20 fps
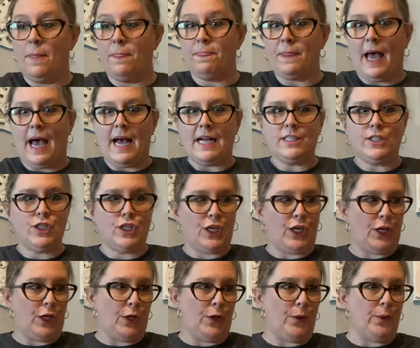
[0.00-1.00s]
That's
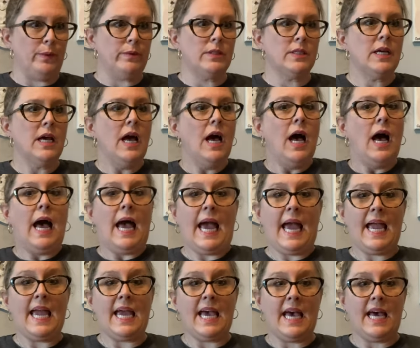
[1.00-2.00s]
cute.
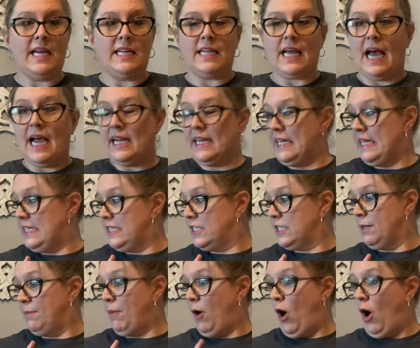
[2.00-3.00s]
And I need some